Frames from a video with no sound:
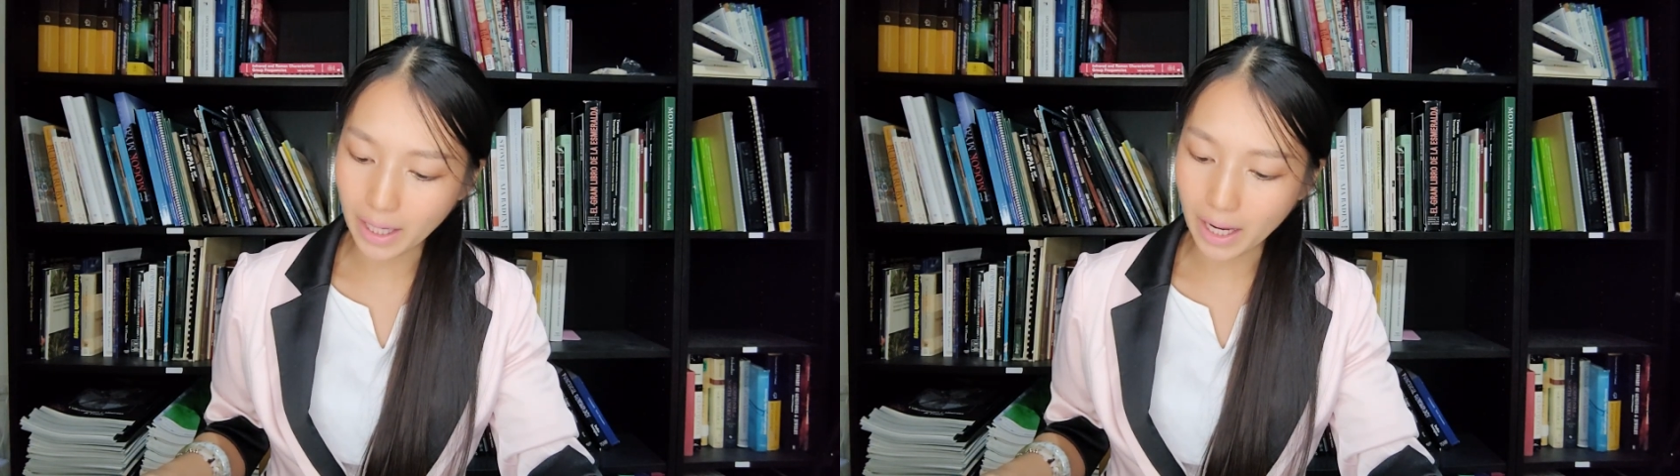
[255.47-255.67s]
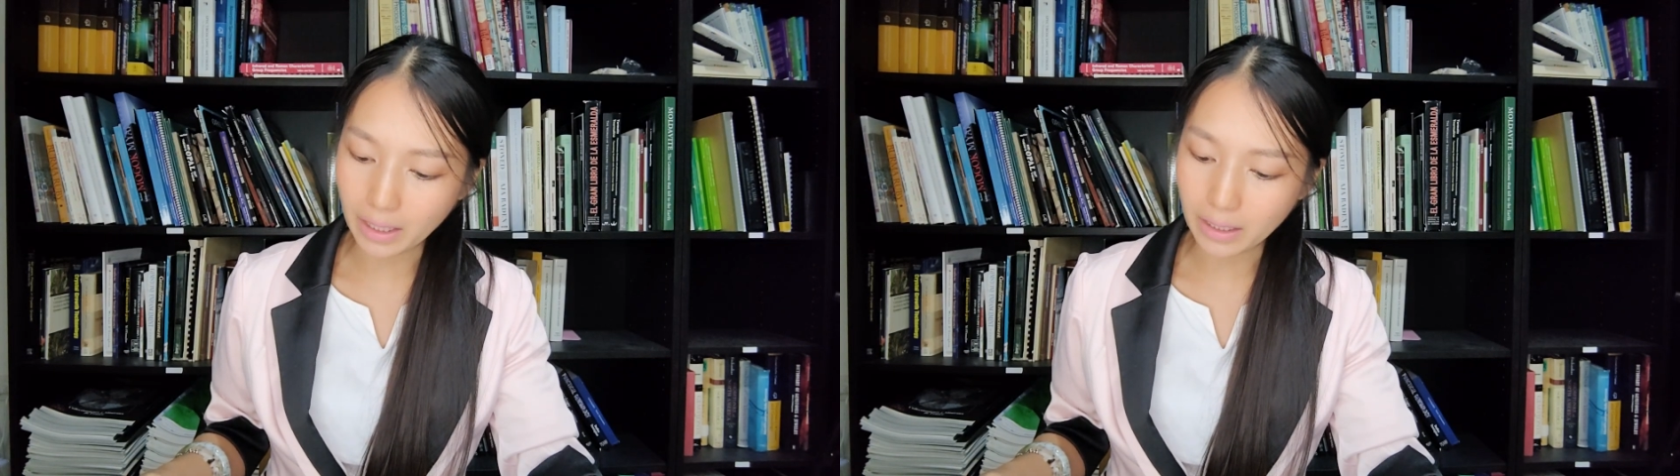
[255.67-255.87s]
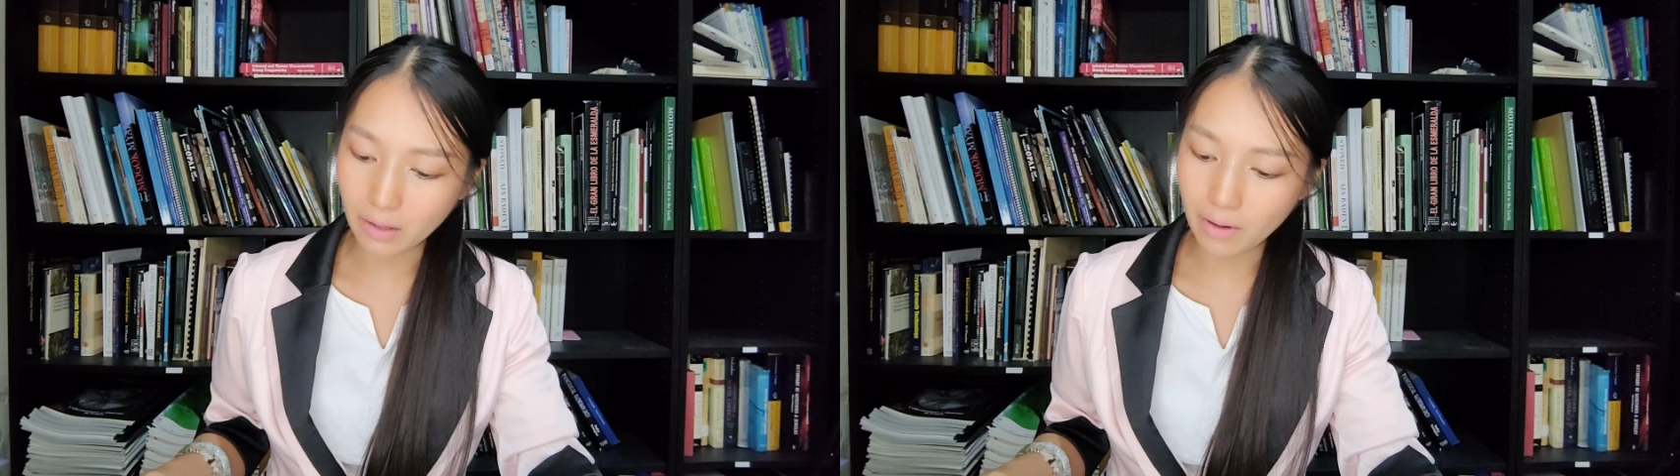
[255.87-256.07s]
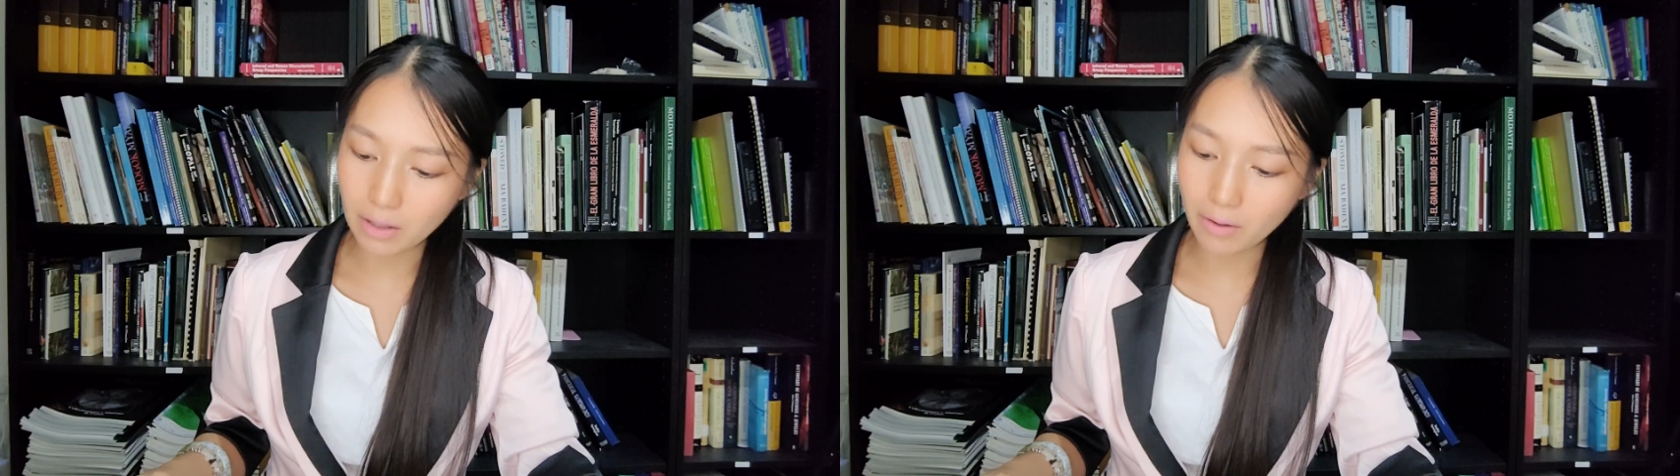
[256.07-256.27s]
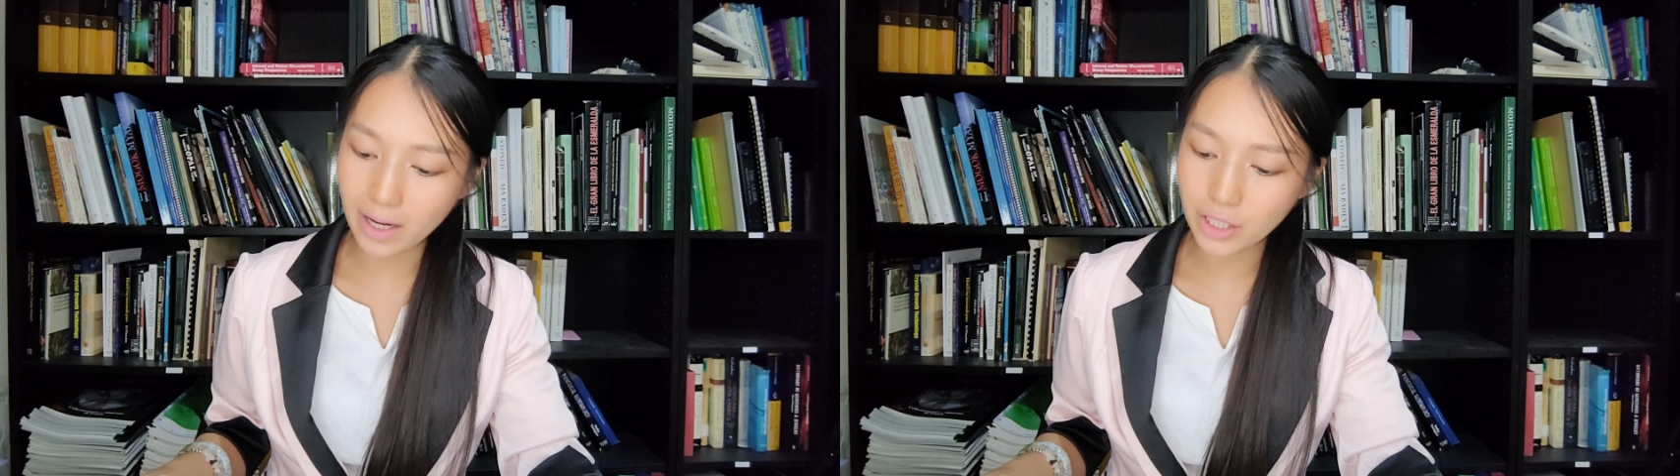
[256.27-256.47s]
and
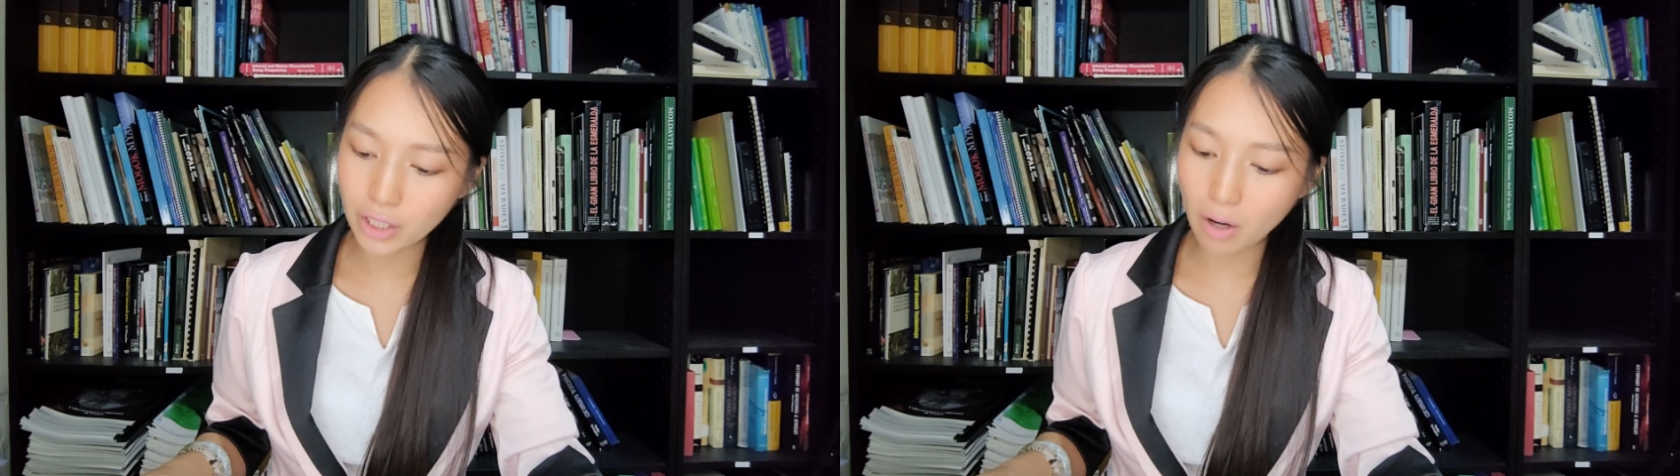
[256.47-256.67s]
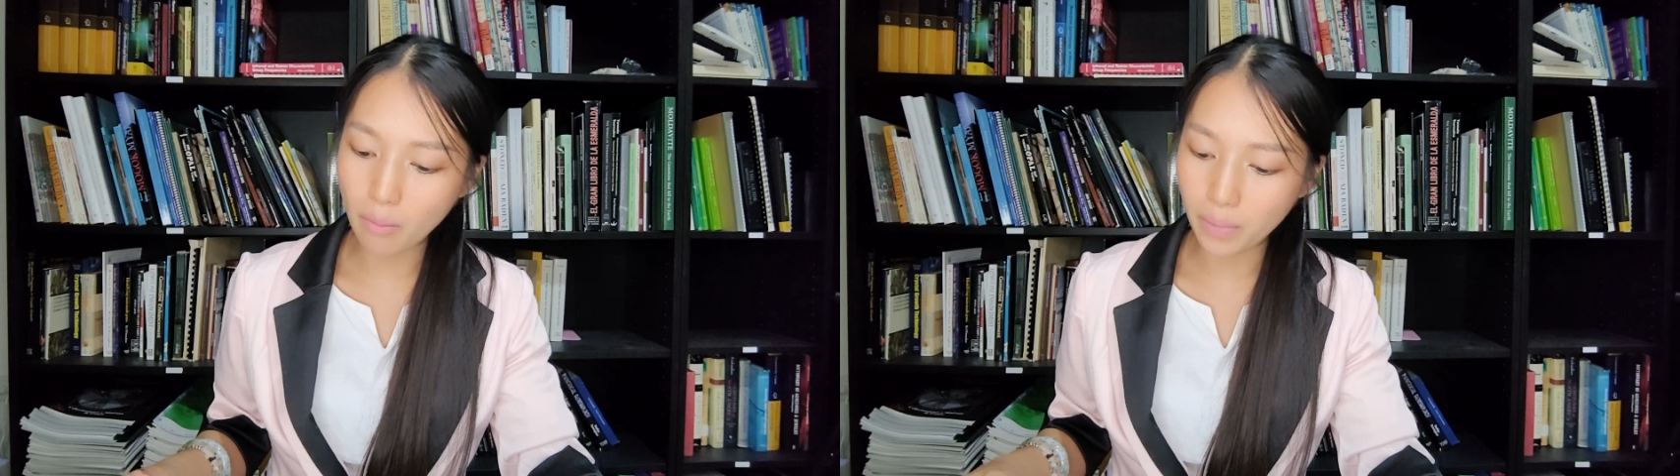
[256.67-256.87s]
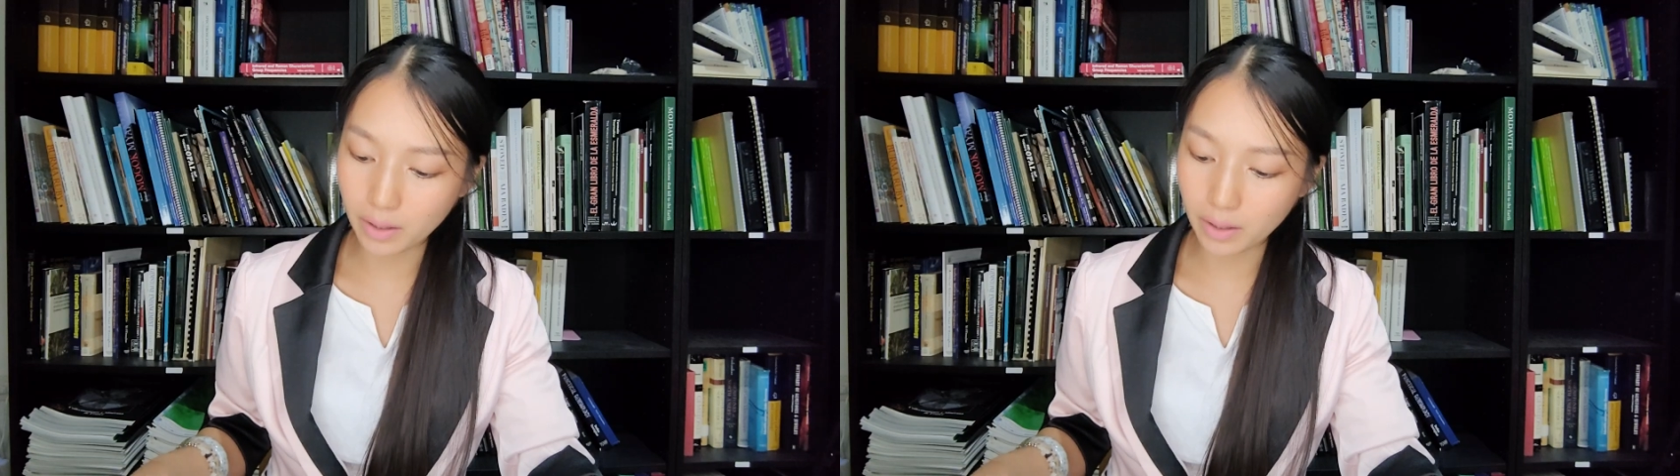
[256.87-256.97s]
evaluation of